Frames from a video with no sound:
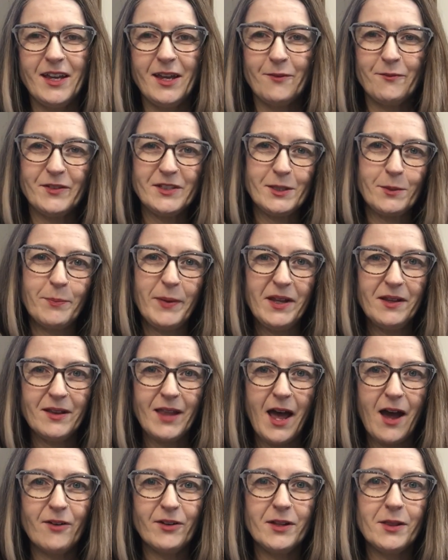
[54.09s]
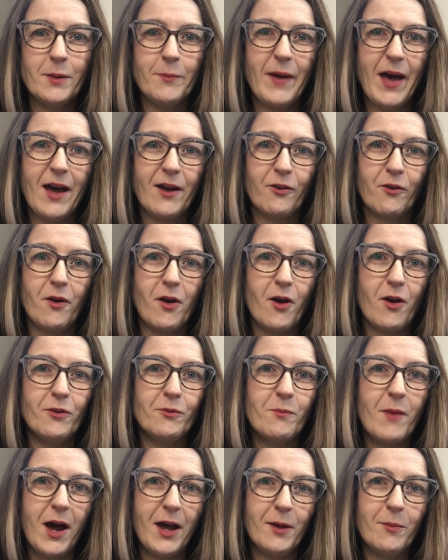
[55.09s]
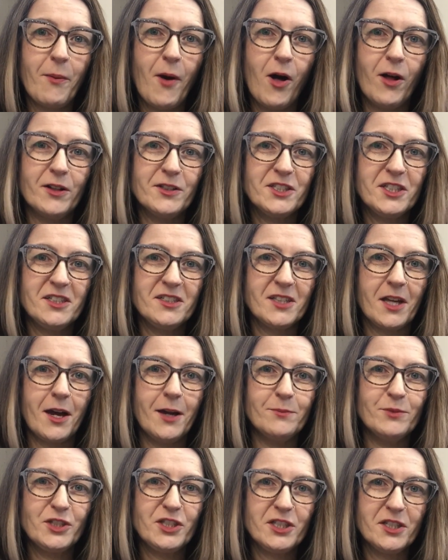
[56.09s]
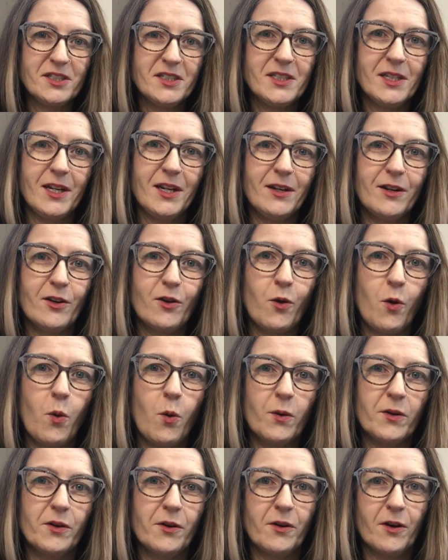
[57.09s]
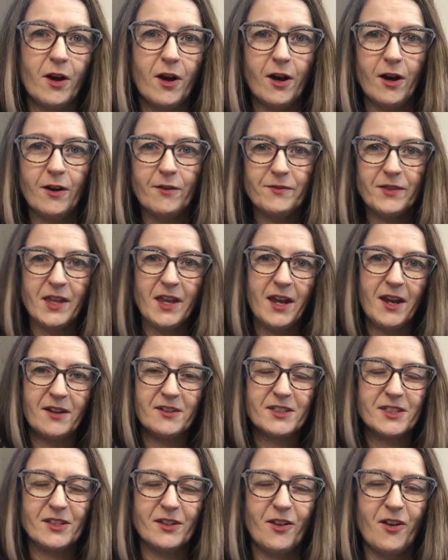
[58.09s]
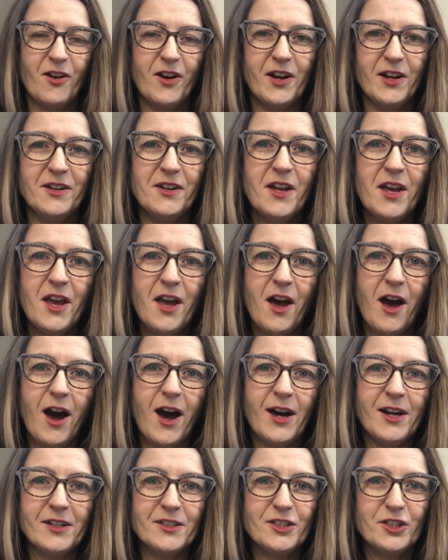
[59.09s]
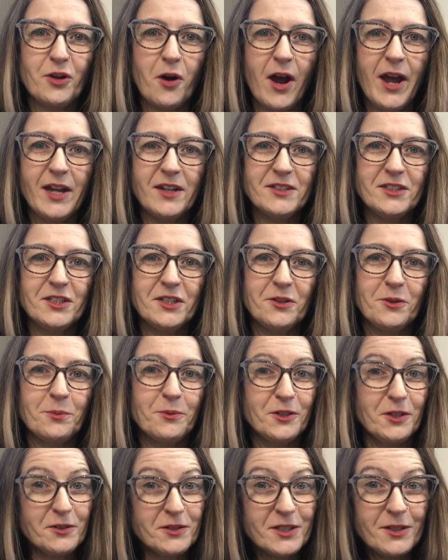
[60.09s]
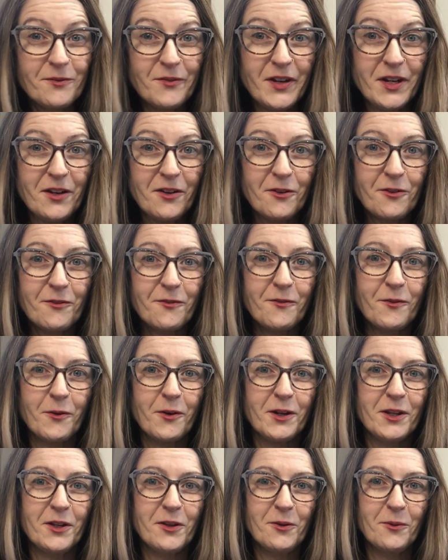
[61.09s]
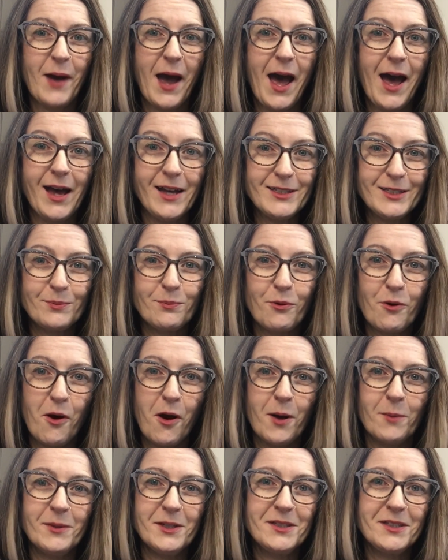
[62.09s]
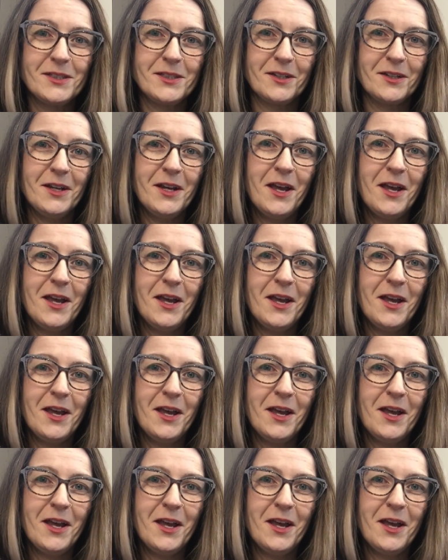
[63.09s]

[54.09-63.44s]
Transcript: If it's a bit loud in the background, my apologies. I'm just in a corner of the hair salon trying to produce a video for you as promised.